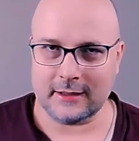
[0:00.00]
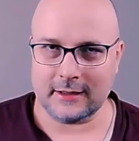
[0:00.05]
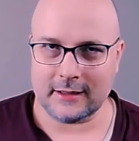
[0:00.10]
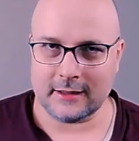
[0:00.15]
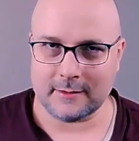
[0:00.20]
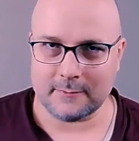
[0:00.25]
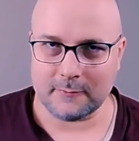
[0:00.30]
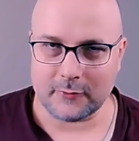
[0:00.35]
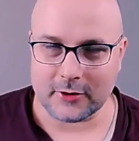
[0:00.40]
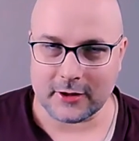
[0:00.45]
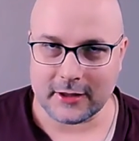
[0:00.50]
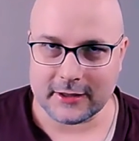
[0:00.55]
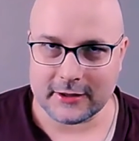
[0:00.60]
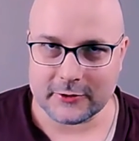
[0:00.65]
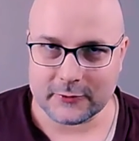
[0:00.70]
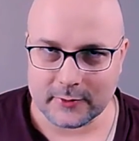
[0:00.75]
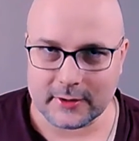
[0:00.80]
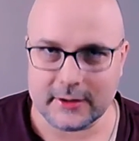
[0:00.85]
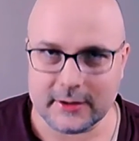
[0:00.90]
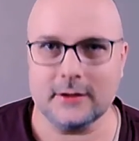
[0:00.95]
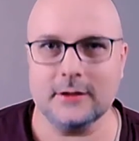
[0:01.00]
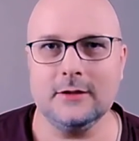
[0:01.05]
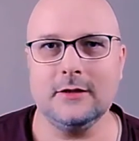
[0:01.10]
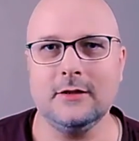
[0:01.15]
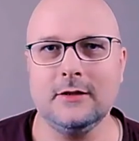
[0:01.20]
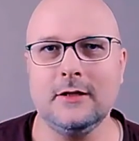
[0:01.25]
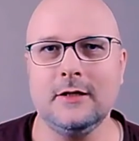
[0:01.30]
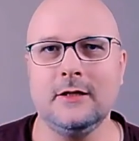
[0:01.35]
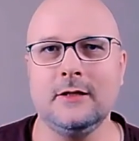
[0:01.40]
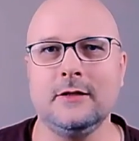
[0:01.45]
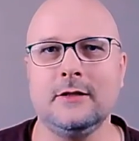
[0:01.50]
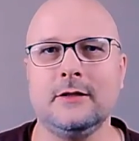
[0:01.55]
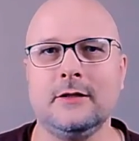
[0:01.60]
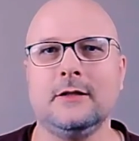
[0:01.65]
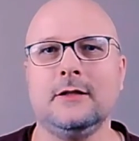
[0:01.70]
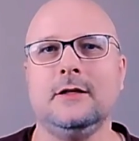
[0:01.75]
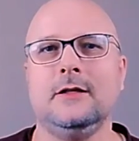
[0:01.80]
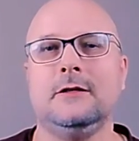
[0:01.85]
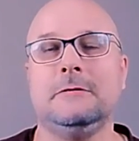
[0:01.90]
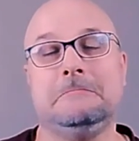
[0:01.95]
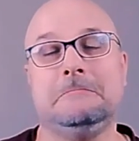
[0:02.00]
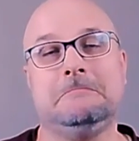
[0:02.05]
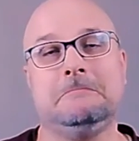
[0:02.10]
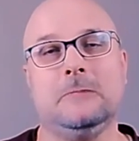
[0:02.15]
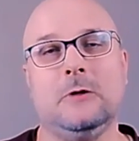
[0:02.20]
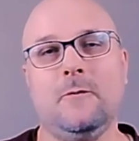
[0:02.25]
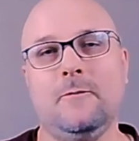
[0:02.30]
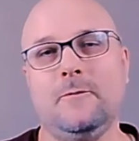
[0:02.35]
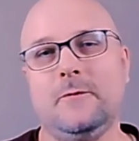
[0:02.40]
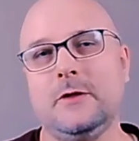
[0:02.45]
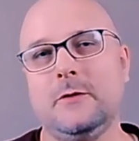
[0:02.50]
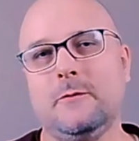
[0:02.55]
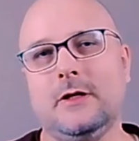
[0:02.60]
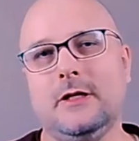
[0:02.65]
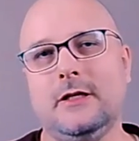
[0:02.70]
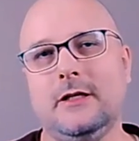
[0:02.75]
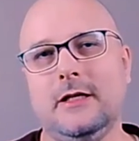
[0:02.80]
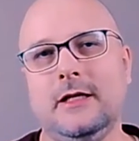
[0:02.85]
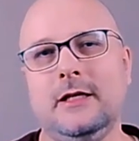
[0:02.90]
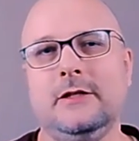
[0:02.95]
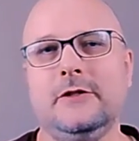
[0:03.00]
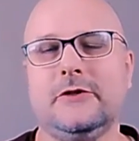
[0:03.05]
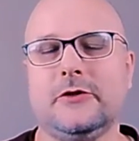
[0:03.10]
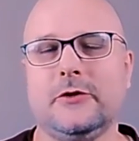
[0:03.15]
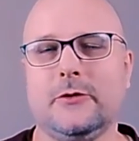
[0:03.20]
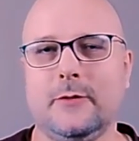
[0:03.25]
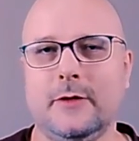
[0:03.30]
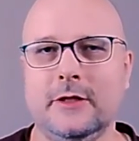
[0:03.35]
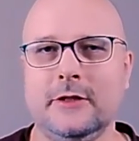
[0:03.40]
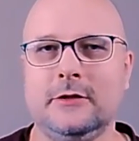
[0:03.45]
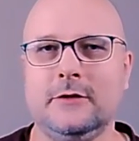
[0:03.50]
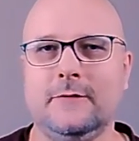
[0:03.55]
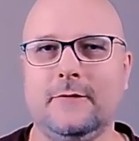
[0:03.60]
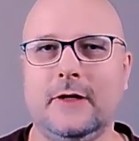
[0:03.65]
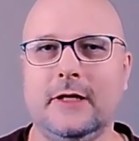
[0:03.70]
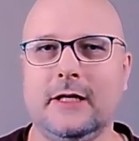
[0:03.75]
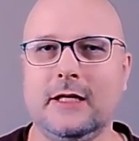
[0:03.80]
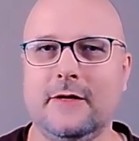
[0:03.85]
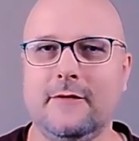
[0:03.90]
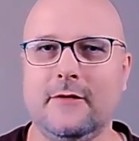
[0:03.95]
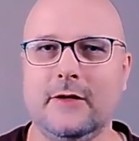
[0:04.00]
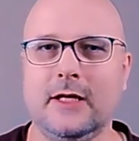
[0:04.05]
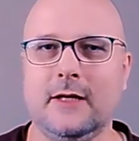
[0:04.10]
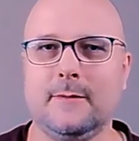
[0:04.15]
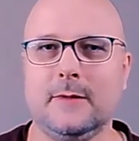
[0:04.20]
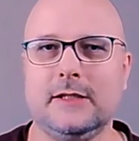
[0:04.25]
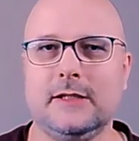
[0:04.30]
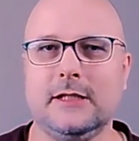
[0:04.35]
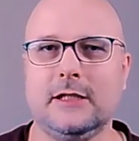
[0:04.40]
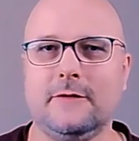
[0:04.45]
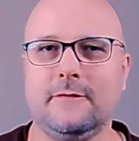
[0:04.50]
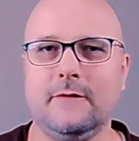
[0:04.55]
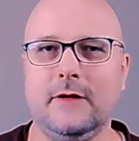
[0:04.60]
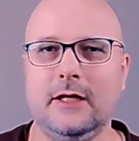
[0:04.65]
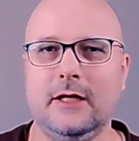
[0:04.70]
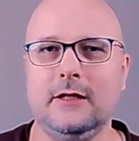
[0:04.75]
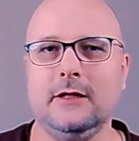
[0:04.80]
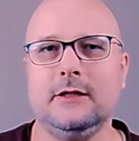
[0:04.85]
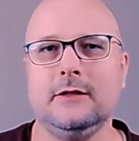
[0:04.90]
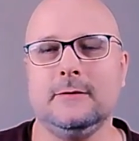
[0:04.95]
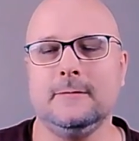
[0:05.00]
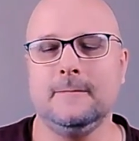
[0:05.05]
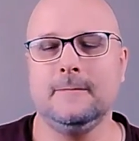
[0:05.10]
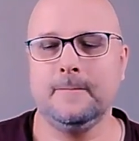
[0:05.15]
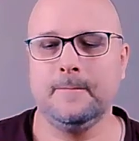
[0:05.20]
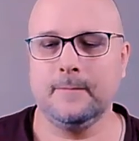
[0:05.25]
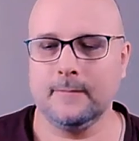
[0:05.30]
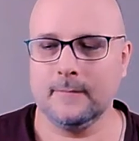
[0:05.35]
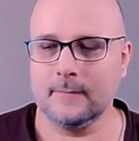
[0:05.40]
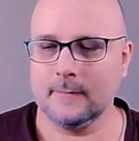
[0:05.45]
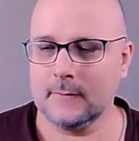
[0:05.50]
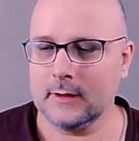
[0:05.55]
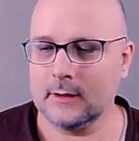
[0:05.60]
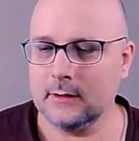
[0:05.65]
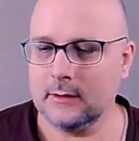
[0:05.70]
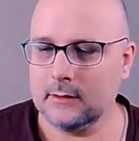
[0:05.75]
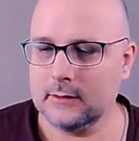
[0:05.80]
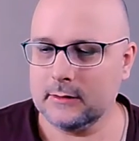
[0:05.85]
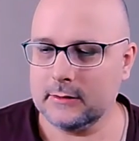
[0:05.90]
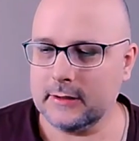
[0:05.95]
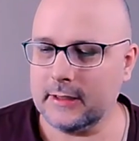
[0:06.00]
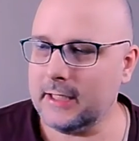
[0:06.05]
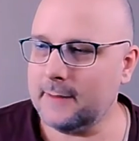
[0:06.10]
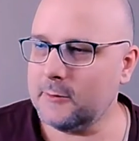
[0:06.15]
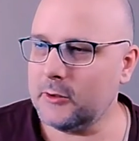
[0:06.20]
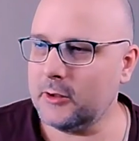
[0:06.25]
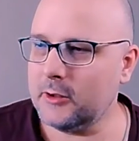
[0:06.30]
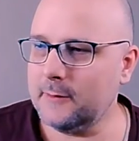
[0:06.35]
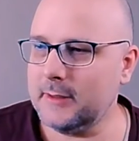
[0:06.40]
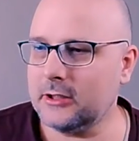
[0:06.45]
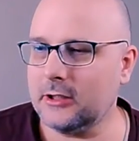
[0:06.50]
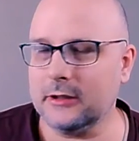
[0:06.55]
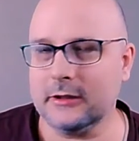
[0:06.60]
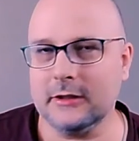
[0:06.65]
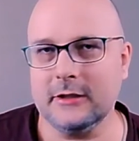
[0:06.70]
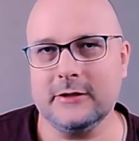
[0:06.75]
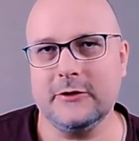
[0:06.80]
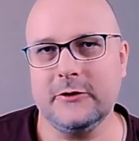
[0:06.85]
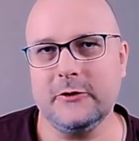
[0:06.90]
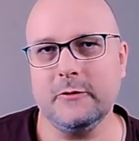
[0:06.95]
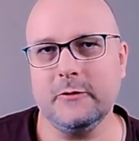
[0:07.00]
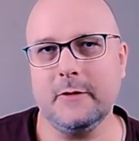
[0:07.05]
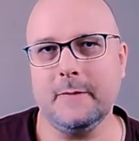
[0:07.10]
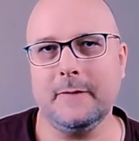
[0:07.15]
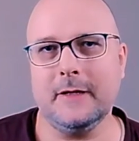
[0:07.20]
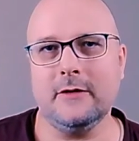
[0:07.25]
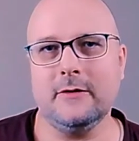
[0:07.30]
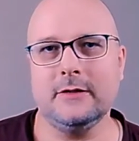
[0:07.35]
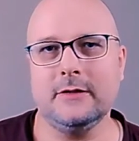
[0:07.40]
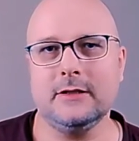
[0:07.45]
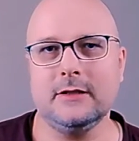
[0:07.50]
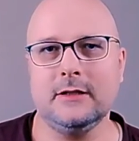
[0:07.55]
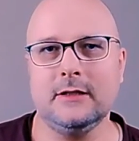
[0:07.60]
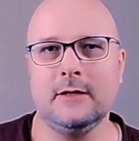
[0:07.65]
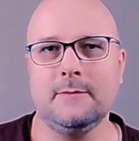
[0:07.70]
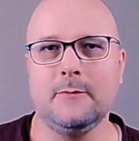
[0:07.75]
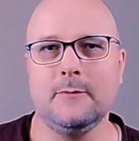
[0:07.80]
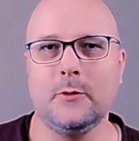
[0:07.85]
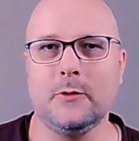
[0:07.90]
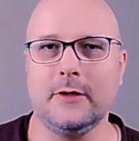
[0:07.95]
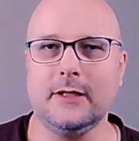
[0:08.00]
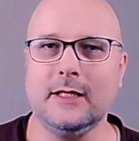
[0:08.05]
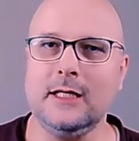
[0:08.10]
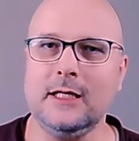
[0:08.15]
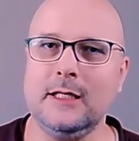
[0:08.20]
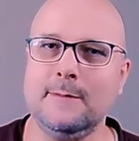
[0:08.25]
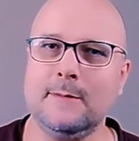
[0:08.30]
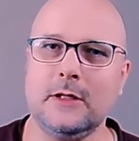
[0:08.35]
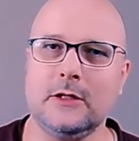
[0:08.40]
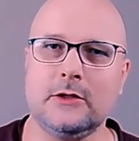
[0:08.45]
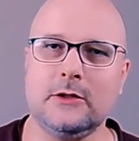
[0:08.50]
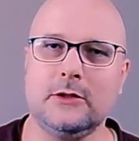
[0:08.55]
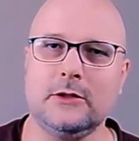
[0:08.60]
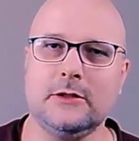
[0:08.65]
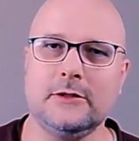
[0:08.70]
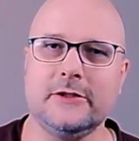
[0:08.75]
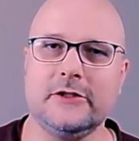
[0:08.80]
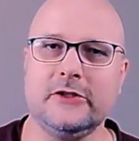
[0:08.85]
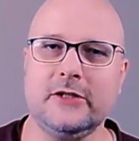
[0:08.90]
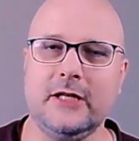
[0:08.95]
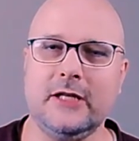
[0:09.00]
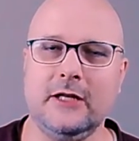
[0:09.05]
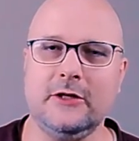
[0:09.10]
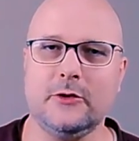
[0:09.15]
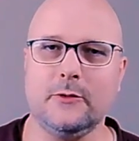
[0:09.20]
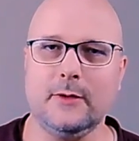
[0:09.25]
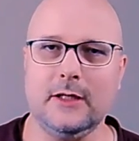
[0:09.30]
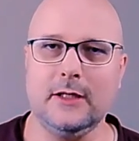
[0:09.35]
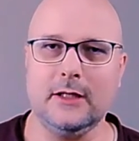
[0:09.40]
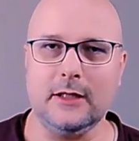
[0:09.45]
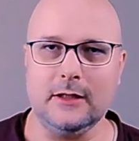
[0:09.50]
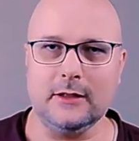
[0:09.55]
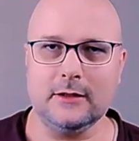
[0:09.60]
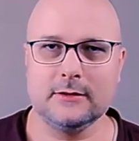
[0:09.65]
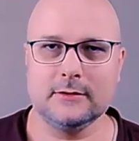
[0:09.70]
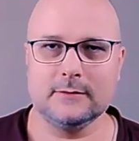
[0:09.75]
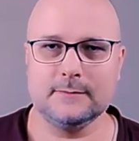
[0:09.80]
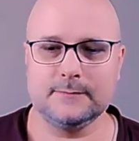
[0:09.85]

am Bryant Real, and hopefully one day Surreal, if I can ever get myself knighted. Today I'm going to be talking to you about a board game called Santorini.